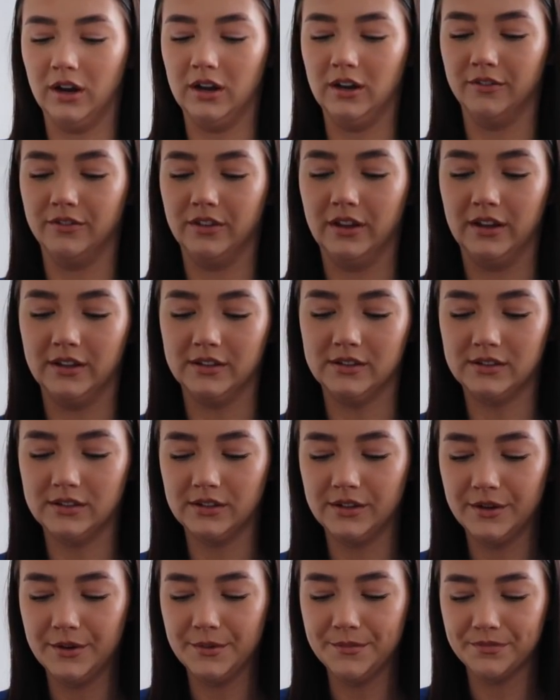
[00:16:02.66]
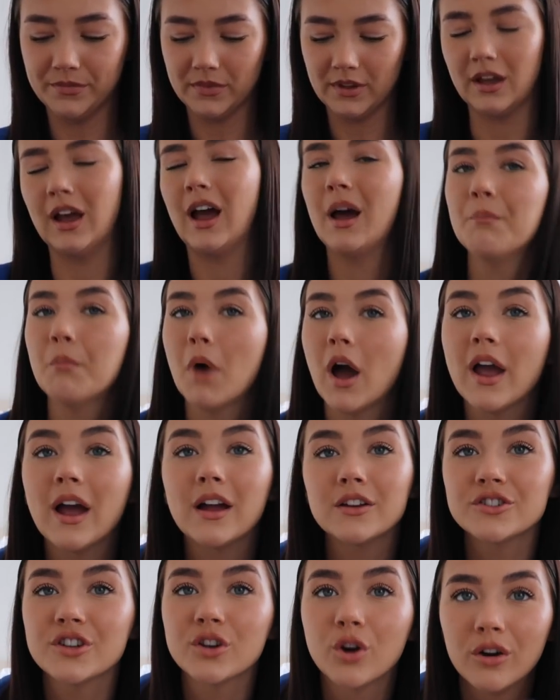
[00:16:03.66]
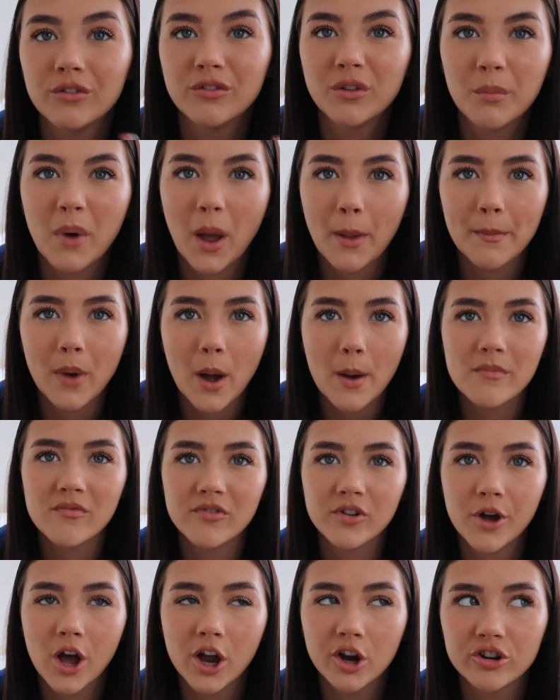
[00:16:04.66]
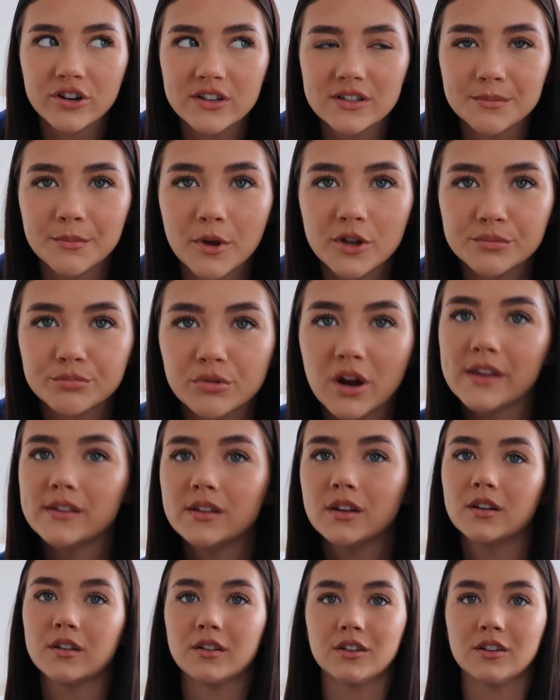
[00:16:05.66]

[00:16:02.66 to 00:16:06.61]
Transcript: I love this. I actually got it for my mum for her Christmas present,